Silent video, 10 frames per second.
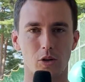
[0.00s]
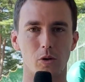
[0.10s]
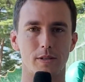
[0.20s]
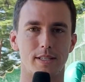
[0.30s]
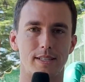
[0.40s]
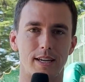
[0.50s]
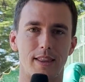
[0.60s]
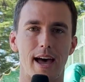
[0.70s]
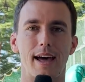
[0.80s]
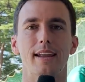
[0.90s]
cool to see
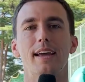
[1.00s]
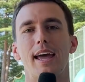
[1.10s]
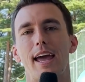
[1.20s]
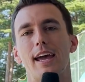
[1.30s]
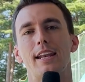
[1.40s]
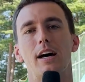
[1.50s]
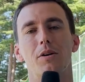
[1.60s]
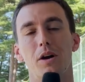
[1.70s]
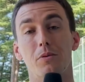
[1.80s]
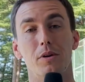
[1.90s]
that, and
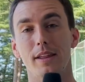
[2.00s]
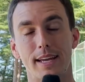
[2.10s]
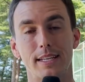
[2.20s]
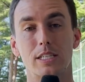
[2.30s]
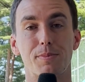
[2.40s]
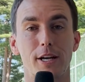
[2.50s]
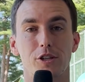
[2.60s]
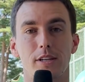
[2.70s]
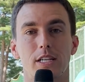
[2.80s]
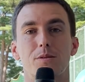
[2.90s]
a really
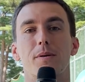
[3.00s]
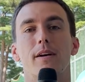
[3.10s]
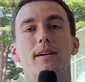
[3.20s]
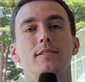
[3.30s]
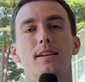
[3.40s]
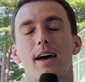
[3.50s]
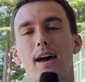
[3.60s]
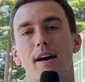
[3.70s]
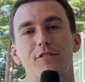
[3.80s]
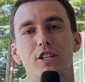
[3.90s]
special experience. And
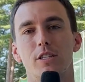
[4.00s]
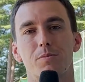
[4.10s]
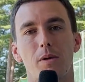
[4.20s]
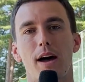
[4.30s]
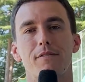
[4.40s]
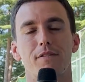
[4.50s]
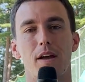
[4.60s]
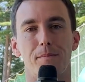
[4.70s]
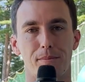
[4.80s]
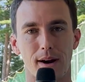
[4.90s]
I've
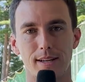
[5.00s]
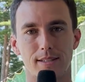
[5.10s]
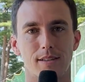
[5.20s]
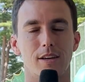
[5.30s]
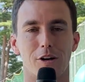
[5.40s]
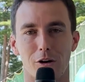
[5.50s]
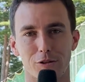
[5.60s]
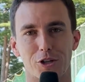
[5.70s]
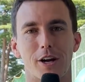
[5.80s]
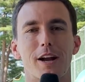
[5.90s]
embraced the
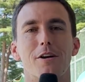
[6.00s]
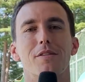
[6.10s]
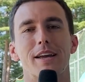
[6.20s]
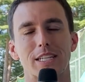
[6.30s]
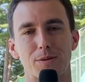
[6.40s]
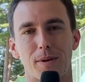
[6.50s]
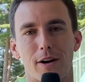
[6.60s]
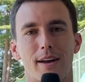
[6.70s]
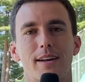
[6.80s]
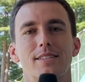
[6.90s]
culture here, the
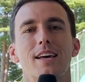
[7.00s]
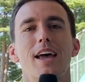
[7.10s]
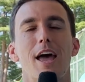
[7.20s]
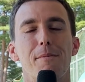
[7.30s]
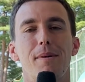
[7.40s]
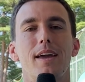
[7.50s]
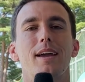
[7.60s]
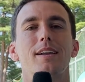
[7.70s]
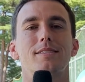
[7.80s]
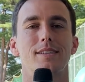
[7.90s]
experience, and being
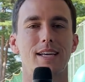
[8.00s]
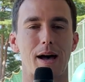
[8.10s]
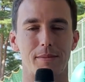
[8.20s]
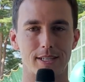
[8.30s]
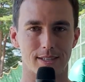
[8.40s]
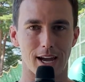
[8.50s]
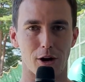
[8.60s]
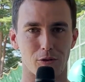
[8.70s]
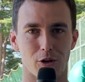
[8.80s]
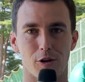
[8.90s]
in a
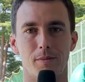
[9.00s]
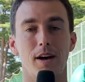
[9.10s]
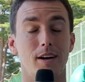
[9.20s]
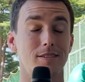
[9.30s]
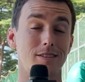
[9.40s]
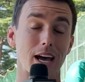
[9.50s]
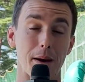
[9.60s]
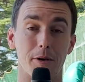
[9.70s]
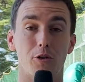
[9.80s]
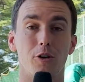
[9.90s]
tatami-style room, a
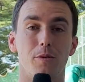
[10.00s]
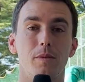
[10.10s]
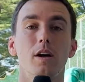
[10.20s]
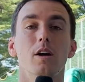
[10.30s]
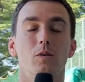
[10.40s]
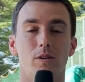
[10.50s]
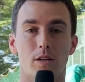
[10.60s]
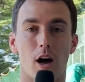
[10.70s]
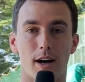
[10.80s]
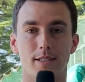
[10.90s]
tatami room, was
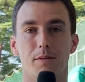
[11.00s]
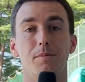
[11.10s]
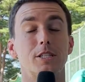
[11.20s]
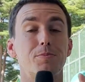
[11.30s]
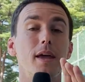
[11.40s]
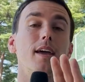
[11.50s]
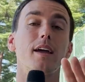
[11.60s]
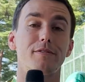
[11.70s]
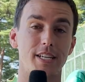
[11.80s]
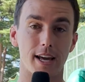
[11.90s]
awesome. But
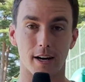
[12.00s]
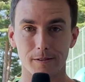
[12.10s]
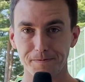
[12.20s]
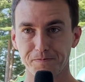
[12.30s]
speaking of dinner,